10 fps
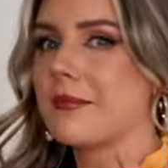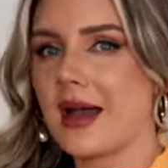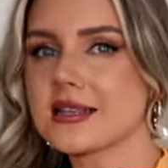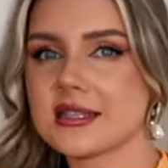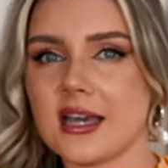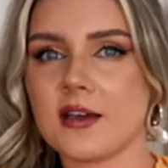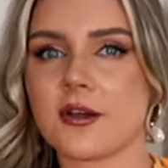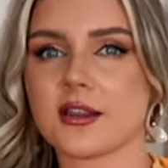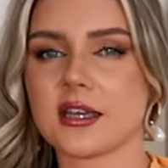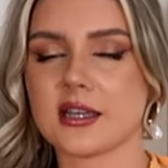massive.
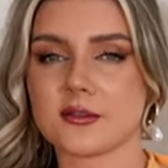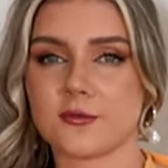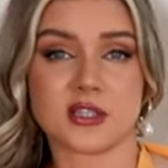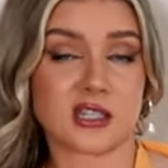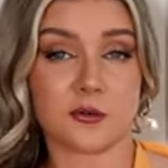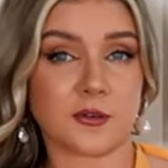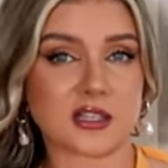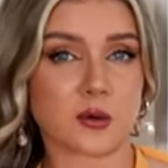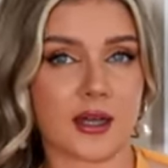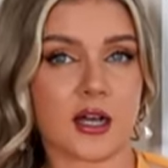I think it still
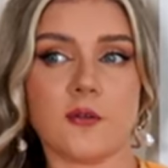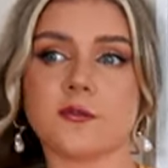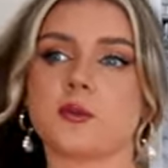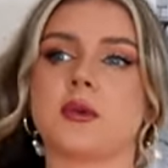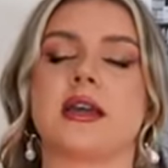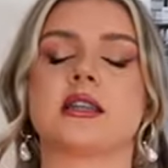fits quite comfortably,